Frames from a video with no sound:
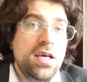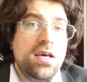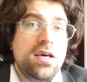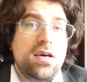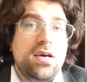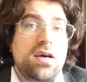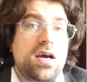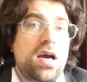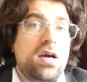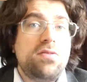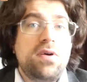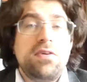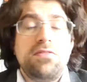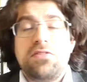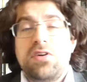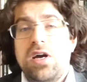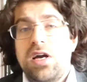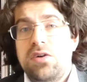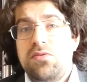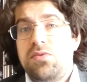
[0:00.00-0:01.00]

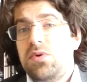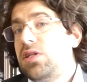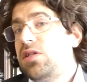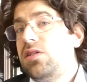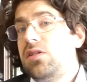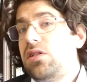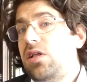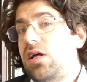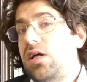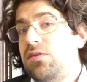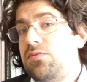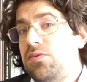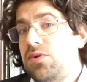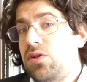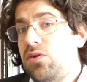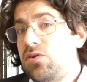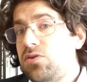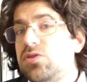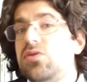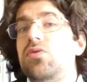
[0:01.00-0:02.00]
However, I will
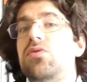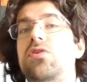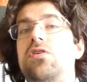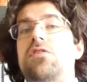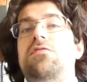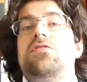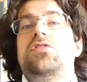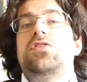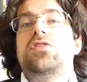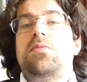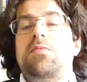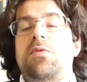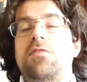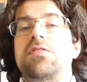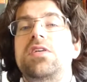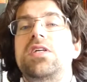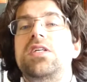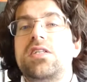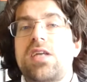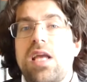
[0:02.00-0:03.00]
also cover some of
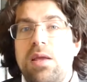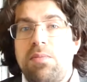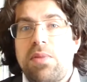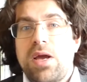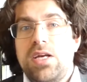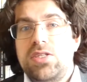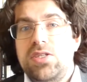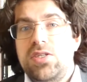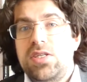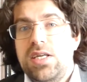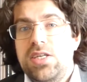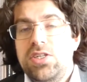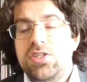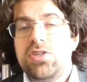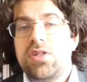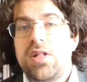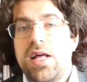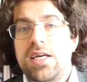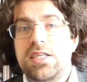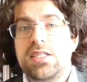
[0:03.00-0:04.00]
these
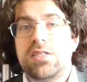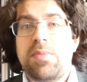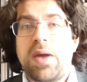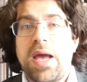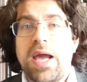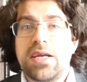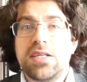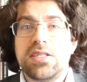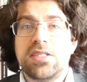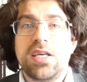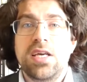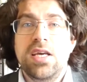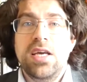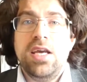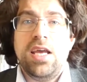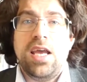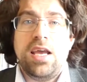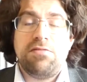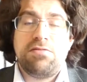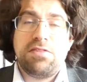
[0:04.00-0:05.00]
representational aspects.
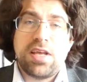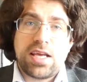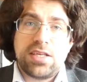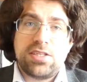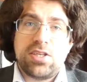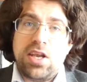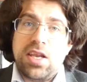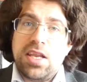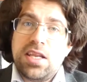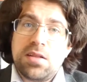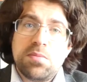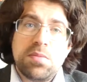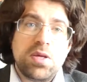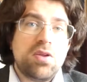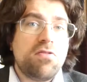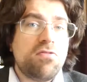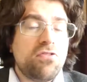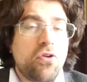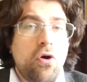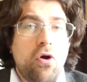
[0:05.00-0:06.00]
If there is a little bit
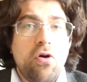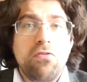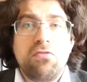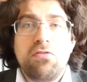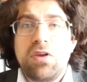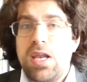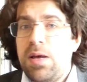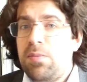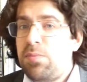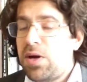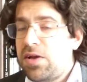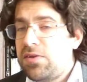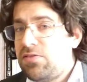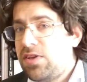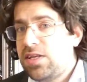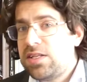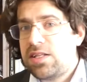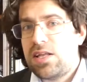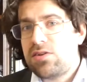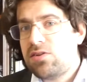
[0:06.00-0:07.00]
of an overlap, I
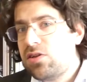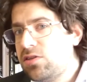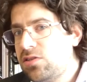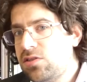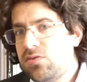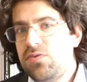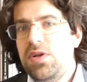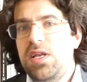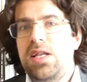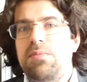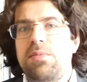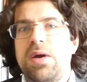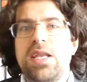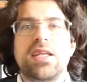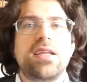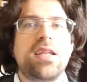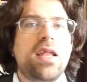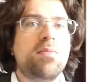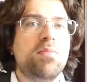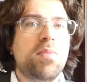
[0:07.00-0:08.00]
think that doesn't really
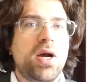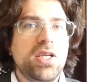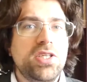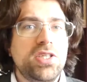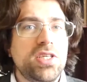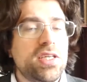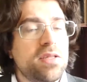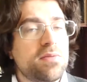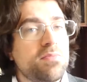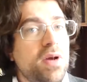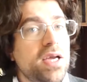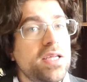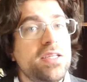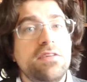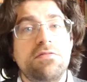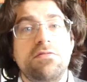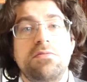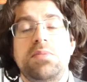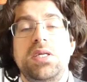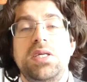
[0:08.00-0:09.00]
matter that much, and it might
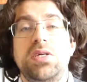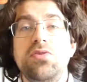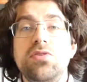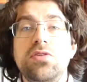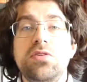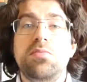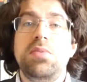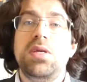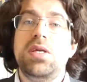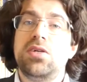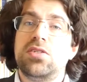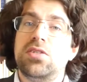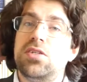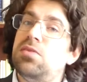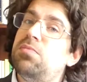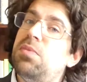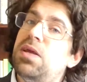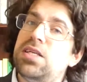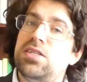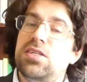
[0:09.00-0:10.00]
even be good because
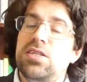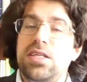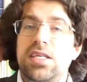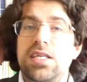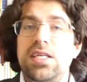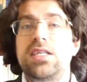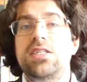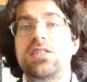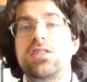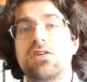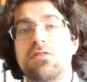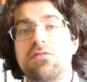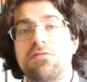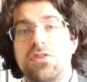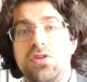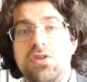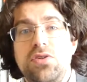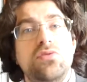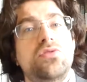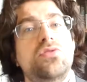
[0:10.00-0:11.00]
it makes it easier
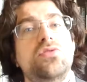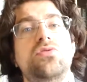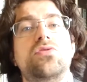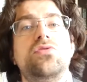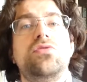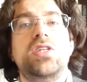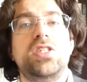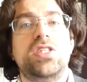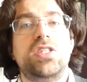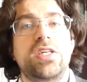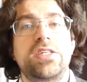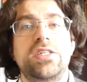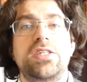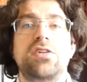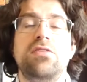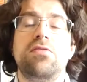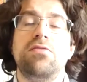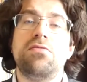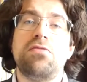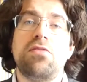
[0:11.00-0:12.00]
for you to
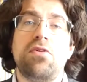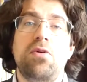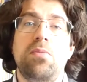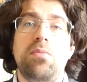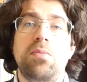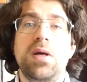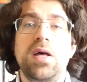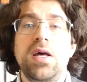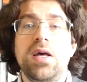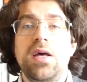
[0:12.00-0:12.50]
transition from